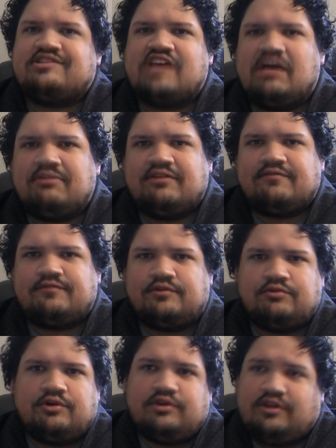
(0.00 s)
tablet for
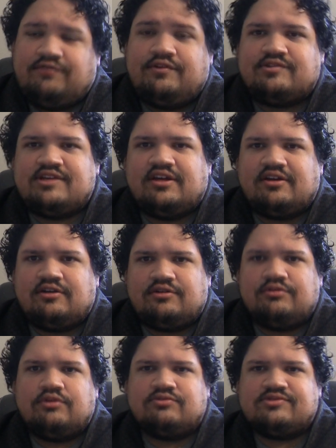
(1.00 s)
work if you take a lot
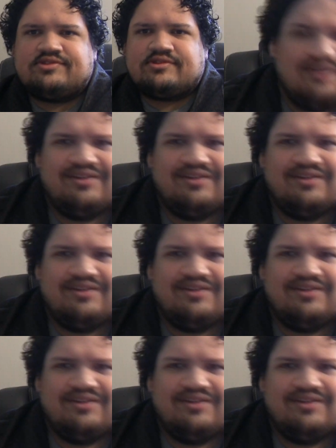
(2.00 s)
of notes.